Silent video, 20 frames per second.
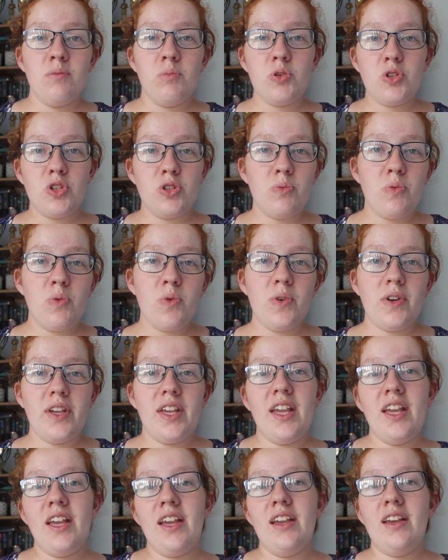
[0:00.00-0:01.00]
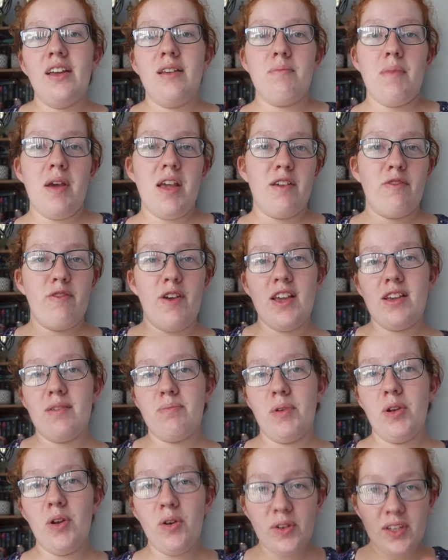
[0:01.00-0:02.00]
bushwalking and make
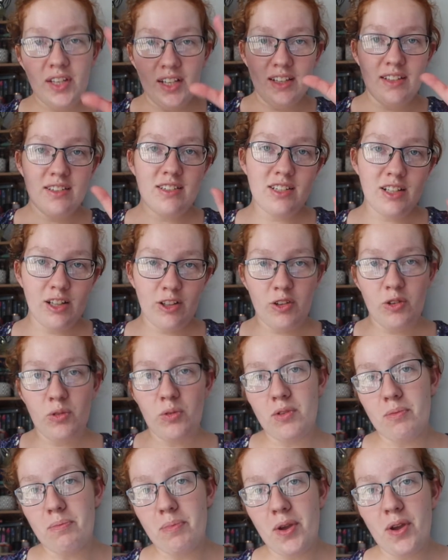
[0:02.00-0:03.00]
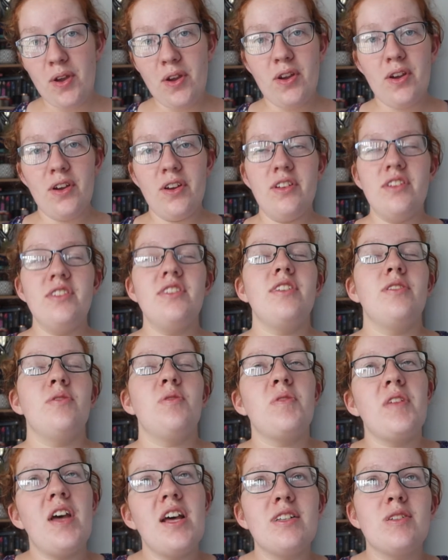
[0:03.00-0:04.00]
fake binoculars to look at all the birds and
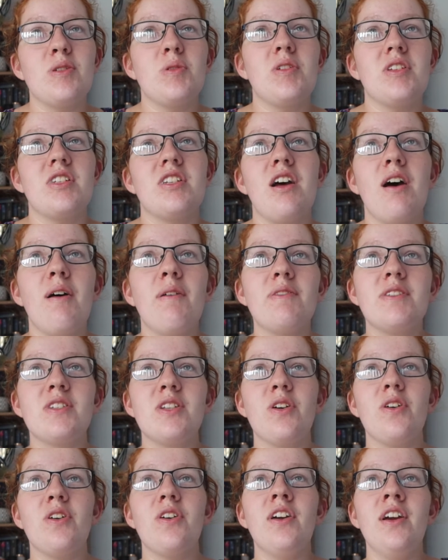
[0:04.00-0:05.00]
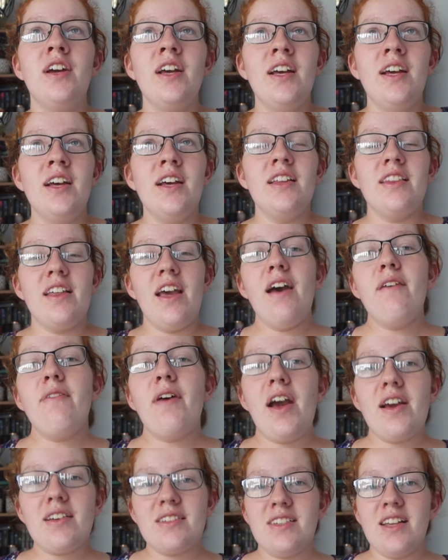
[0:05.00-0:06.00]
all that sort of stuff so they have
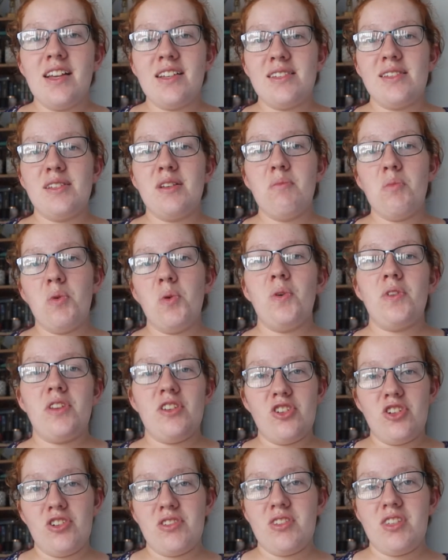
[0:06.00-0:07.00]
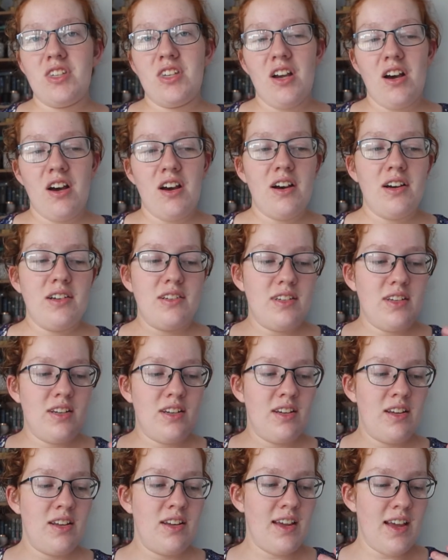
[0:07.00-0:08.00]
access to more than just the yard
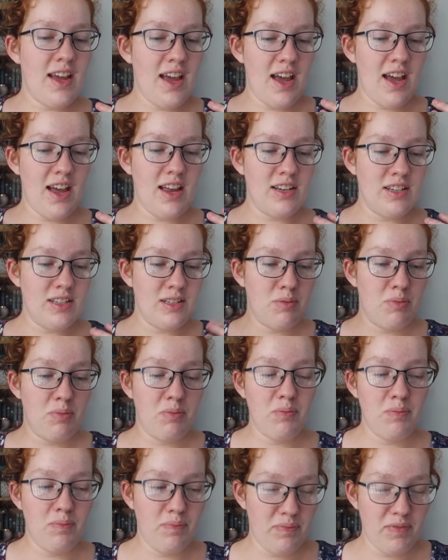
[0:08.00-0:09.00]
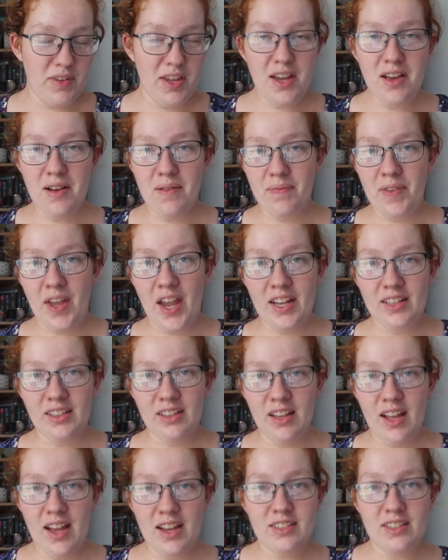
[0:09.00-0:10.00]
and yeah
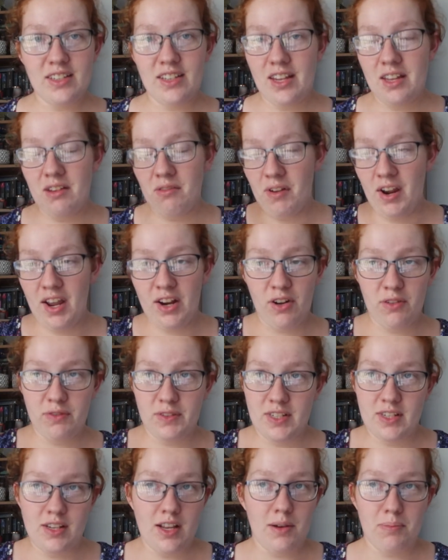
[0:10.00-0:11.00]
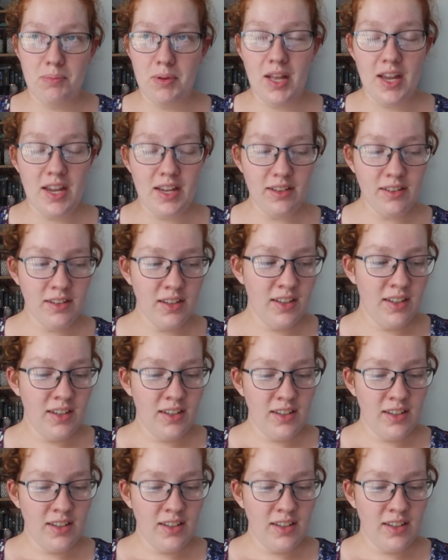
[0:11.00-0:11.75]
Hayden liked it he ran off and started playing